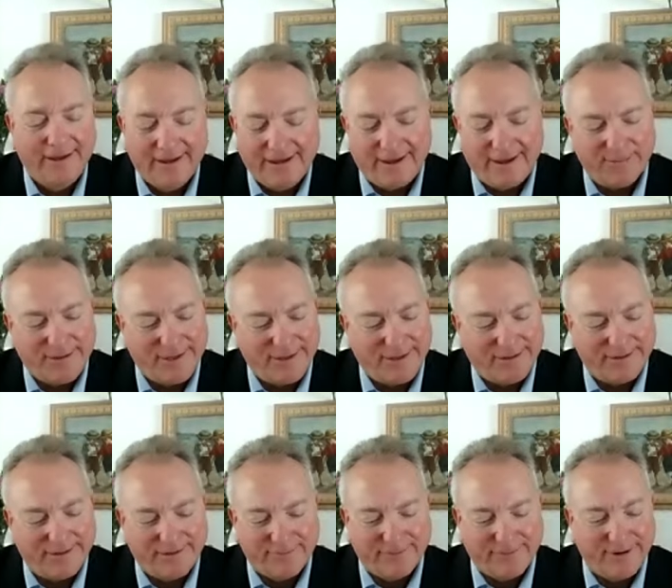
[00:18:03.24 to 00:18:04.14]
I'm
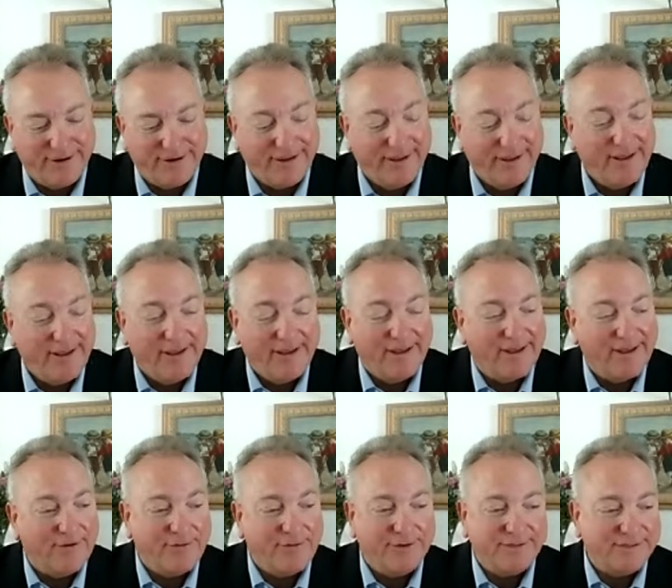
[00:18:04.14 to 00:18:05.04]
telling you what,
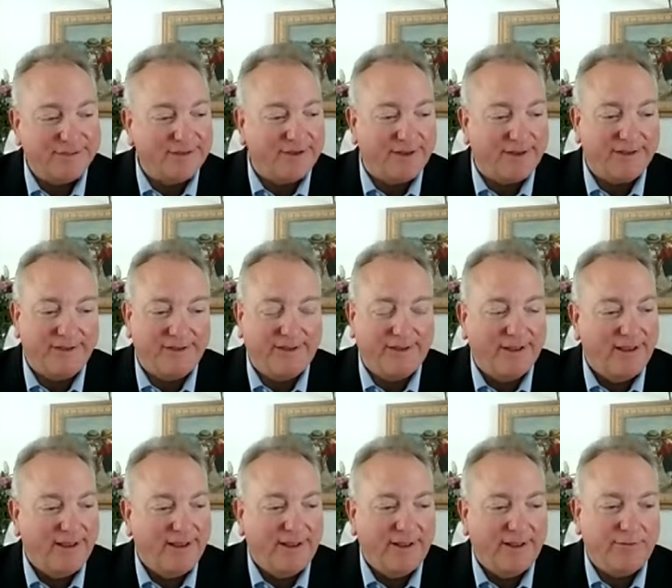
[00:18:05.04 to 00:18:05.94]
it was uh,
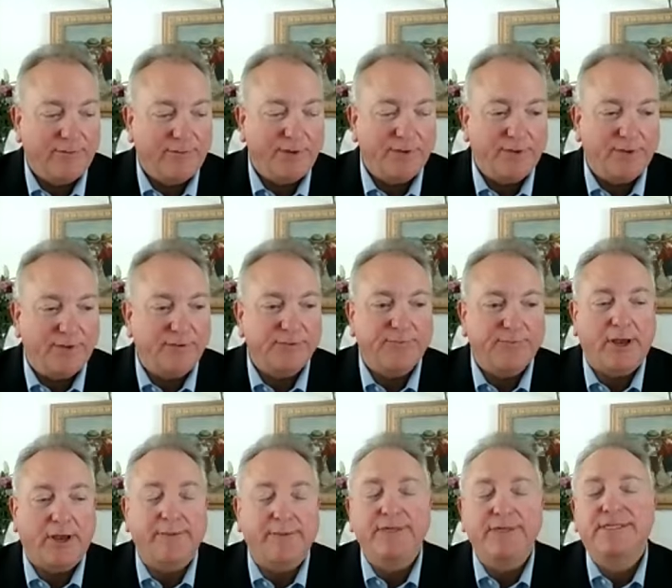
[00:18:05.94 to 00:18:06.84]
we it was
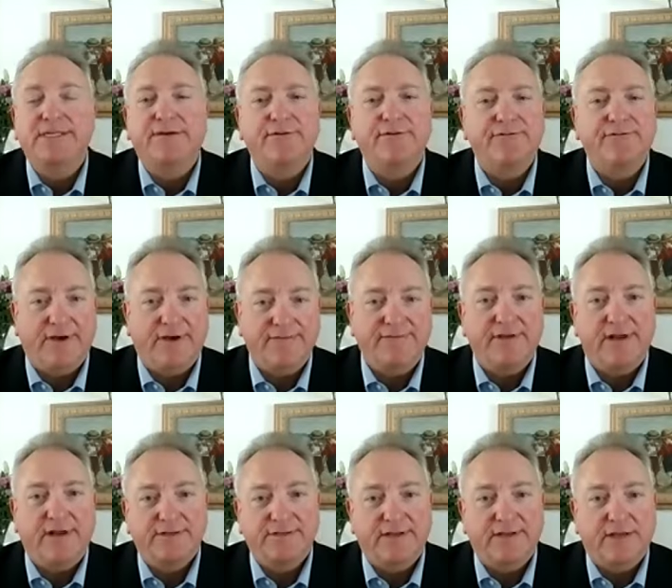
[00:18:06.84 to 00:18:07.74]
probably a seventy five
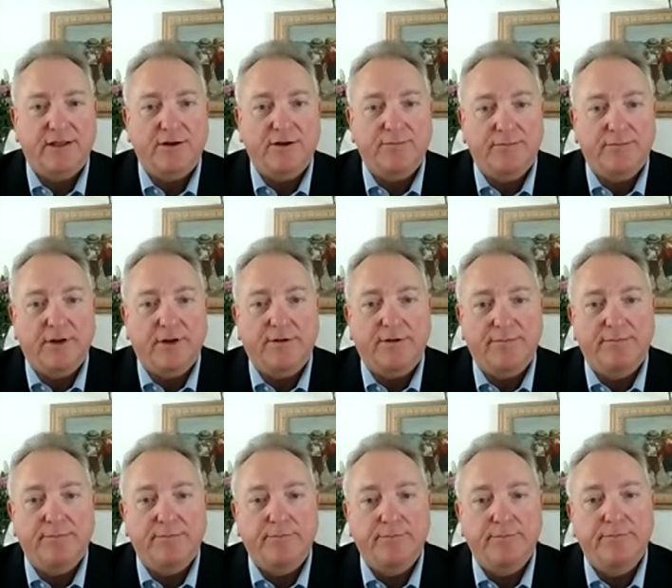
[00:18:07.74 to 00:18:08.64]
thousand uh,
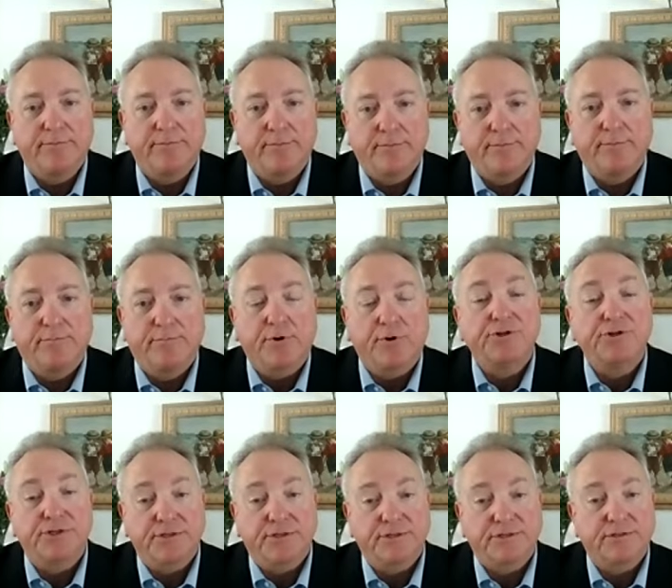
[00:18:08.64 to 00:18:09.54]

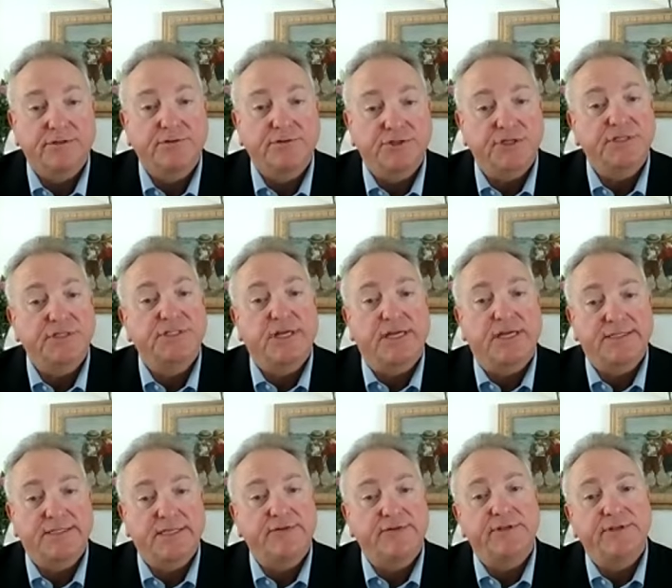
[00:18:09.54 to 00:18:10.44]
purchase just
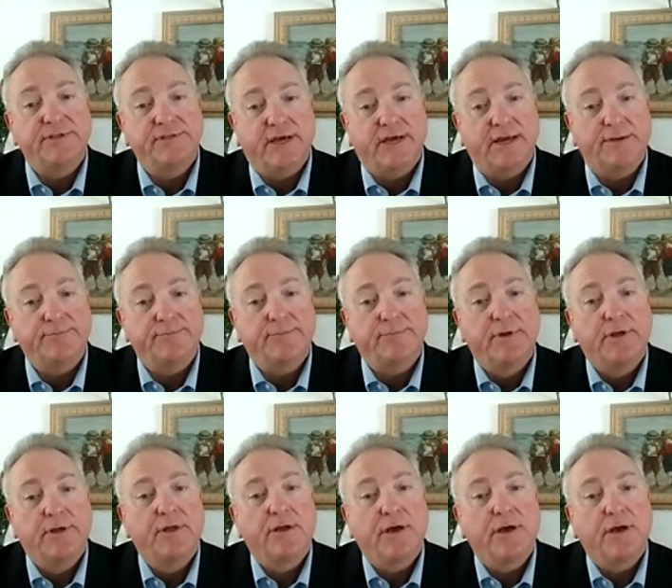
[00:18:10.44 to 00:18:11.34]
on TV time
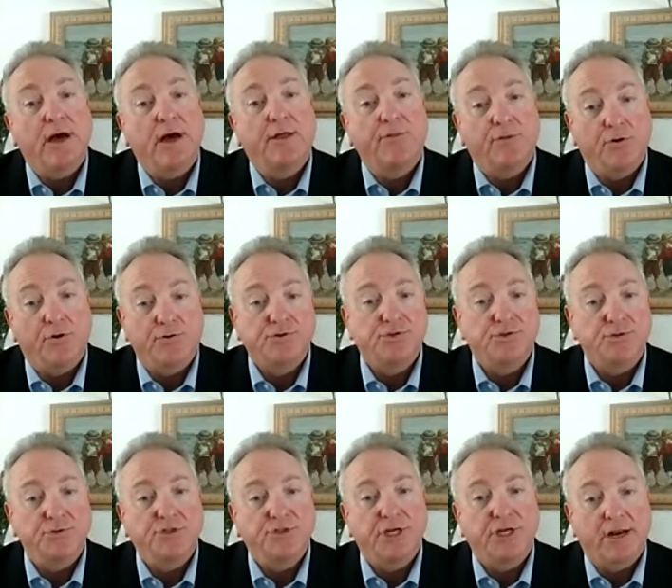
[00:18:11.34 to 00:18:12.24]
on those two
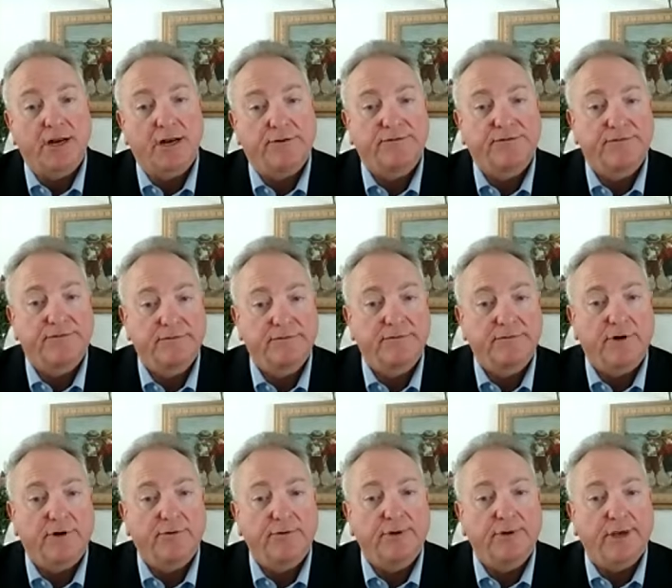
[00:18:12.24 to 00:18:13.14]
channels.
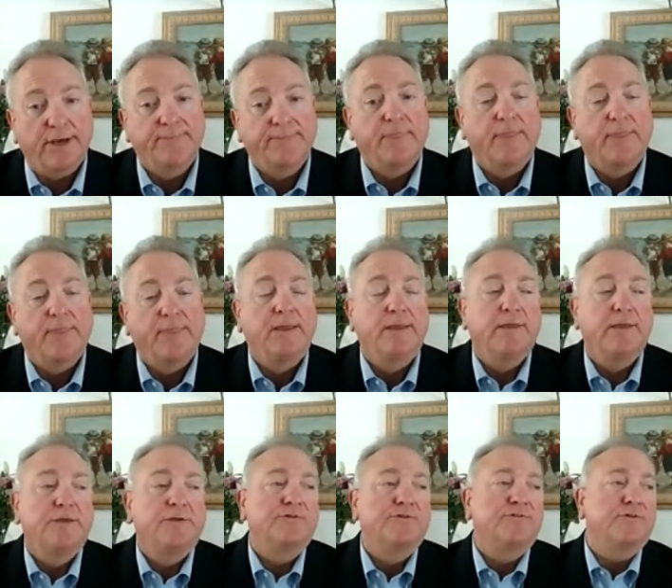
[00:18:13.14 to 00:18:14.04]
Okay,
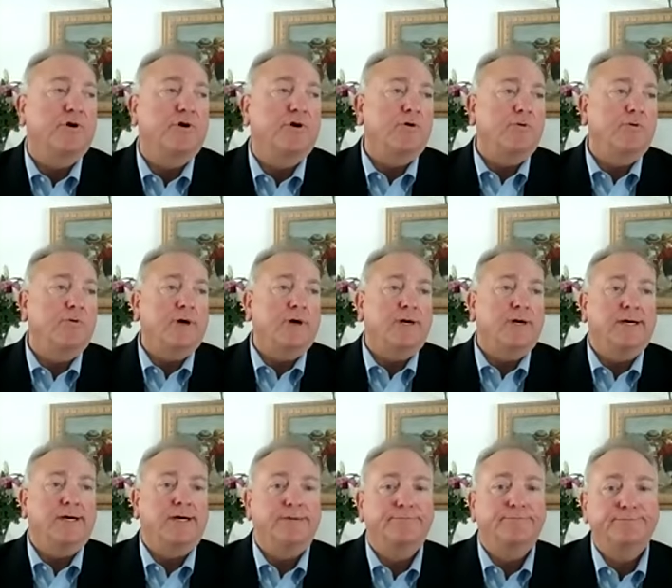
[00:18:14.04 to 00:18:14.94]
so uh,